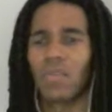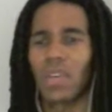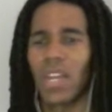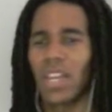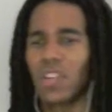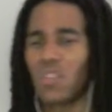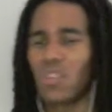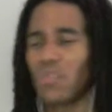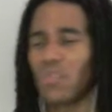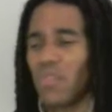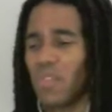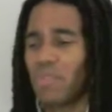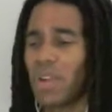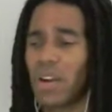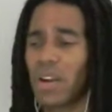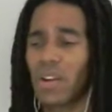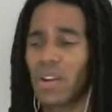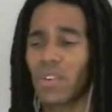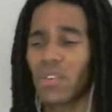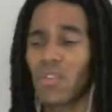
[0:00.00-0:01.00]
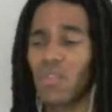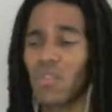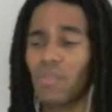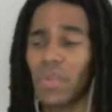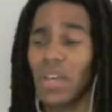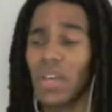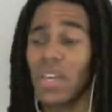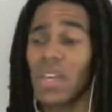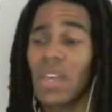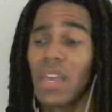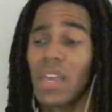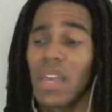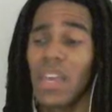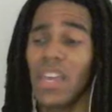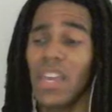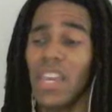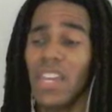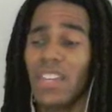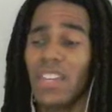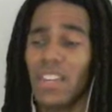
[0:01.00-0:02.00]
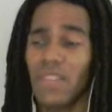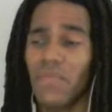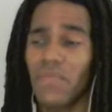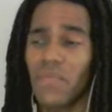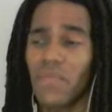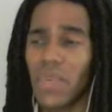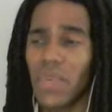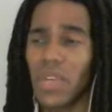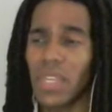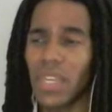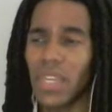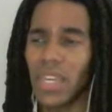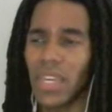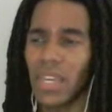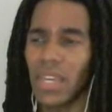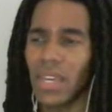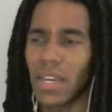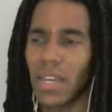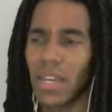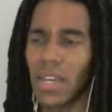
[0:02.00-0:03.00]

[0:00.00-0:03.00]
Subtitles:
when I interviewed Paratroopa, he didn't really...